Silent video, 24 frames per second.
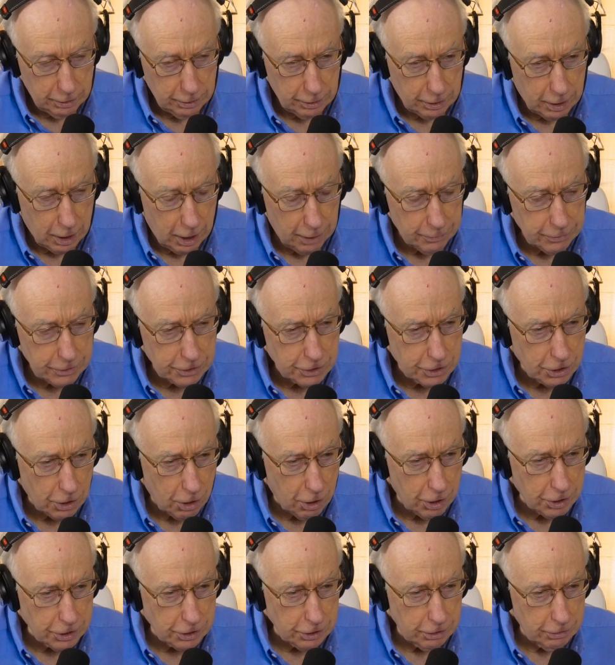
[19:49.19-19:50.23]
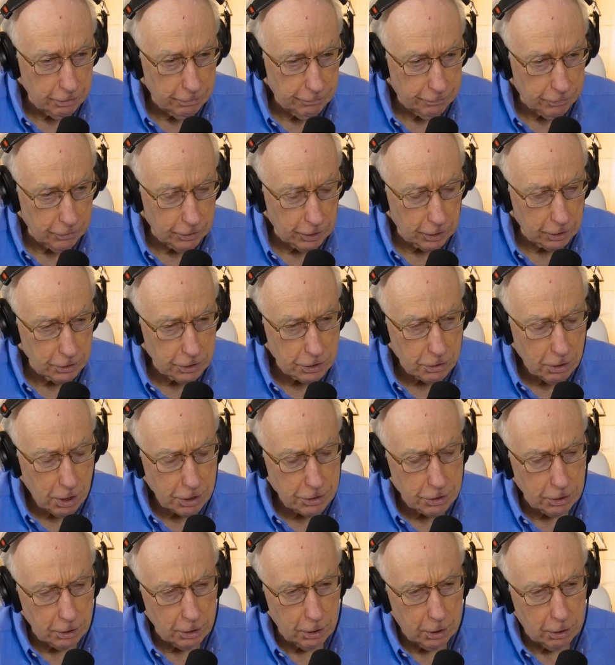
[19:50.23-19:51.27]
that I was charging for the
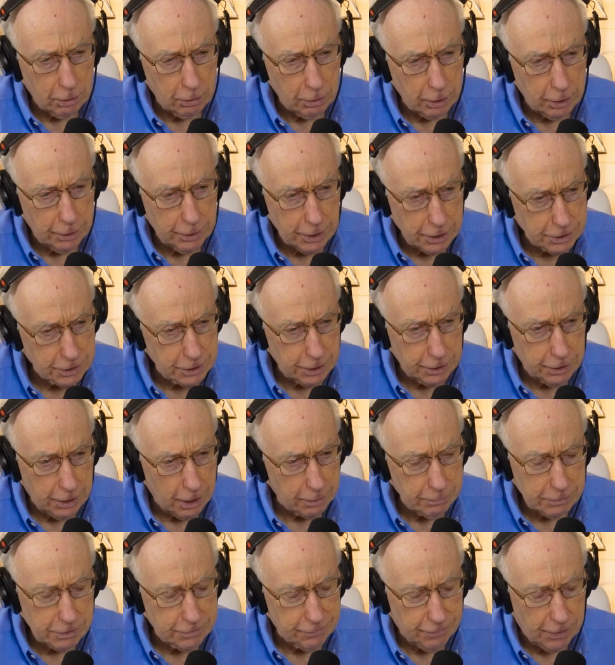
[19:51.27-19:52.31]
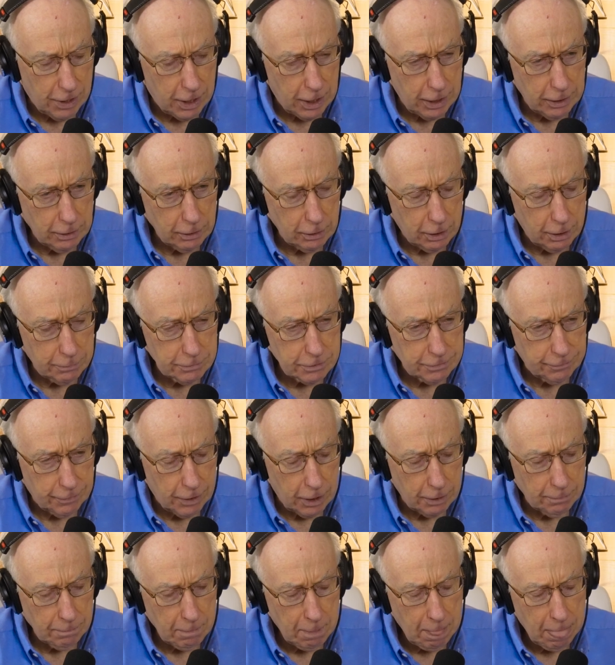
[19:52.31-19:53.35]
construction loan, and they said that was fine. That was
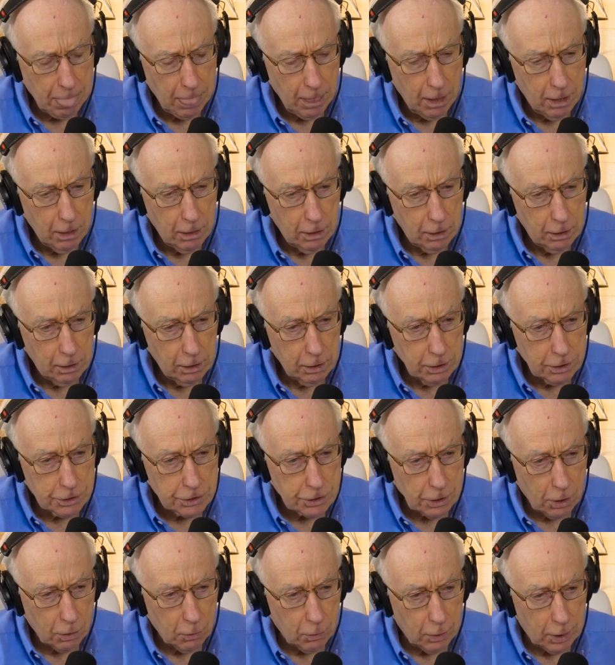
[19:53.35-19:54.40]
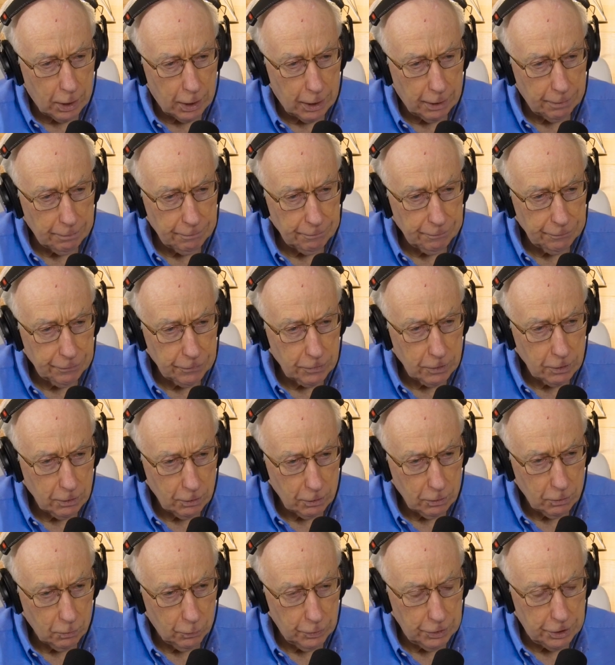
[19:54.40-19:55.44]
fine. So uh,
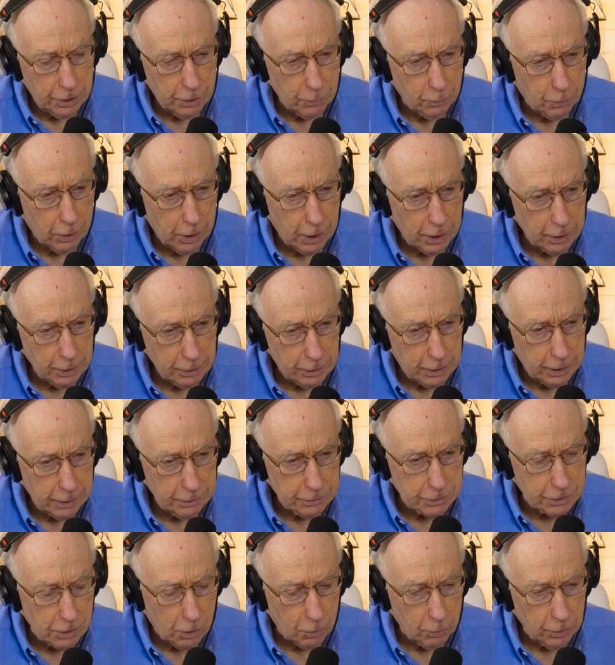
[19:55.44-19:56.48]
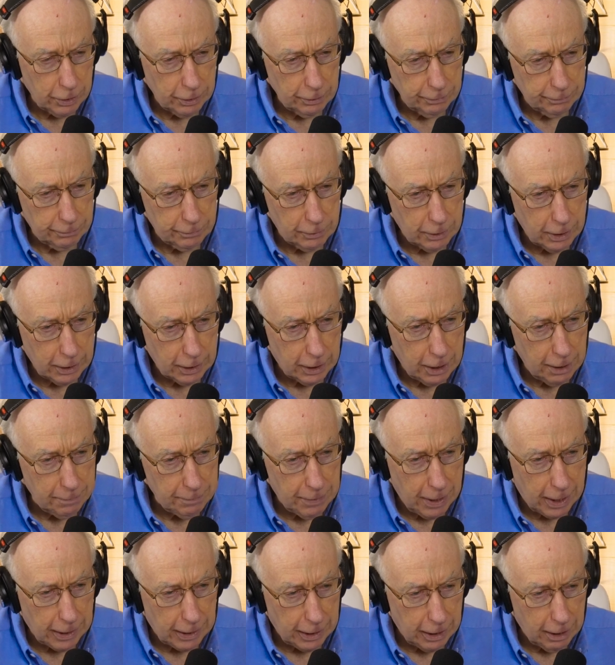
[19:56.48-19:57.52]
we did one, and they sold it. they came
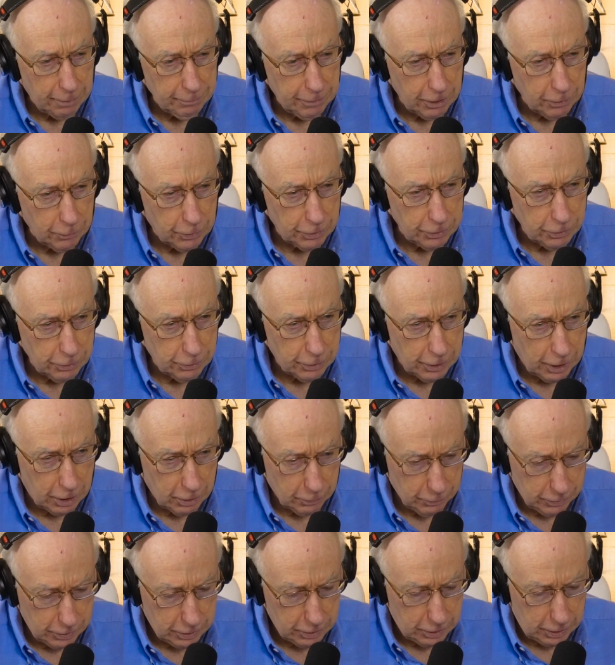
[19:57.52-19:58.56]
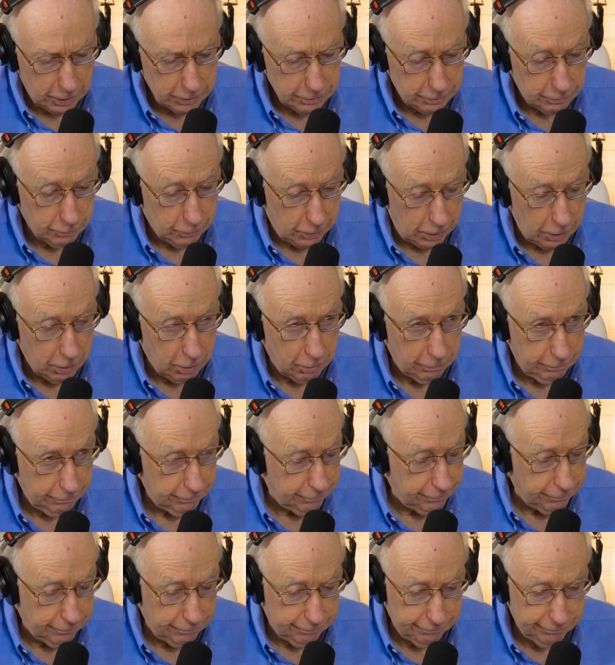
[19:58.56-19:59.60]
back at me, want to do another one, and I said, well,
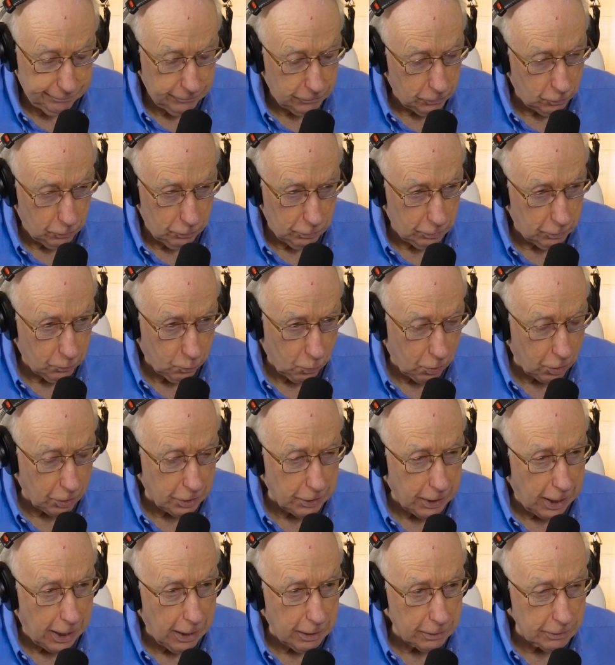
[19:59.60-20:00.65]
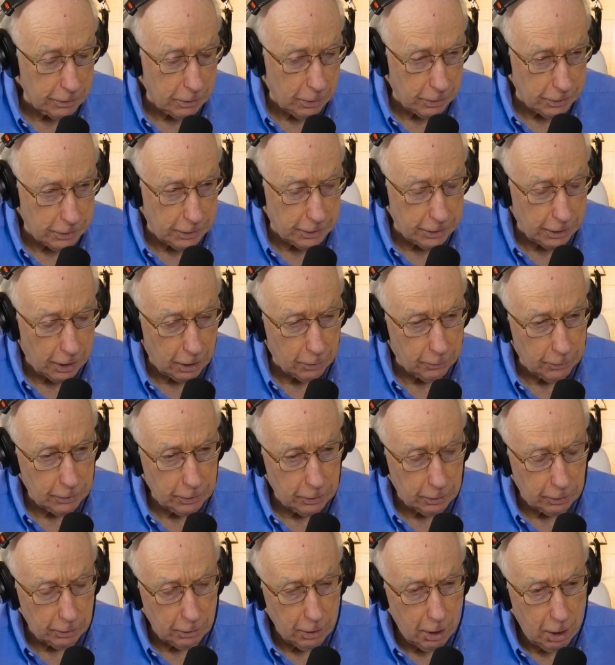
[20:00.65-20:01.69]
it worked out. So I did another one,
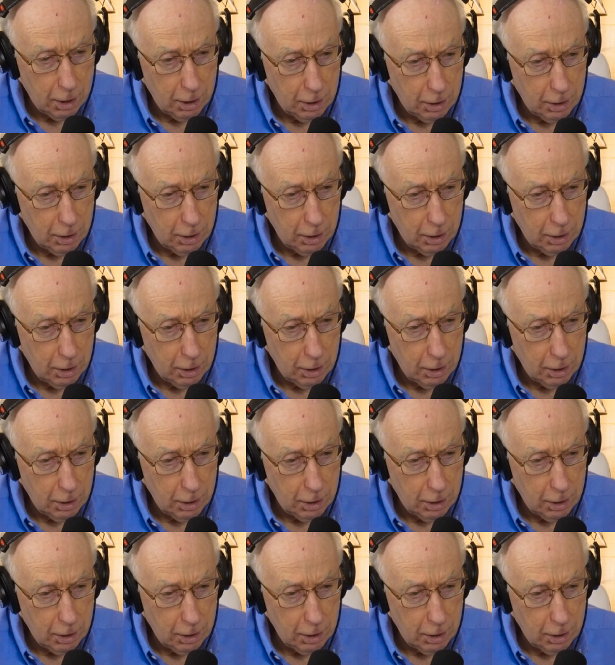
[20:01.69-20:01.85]
and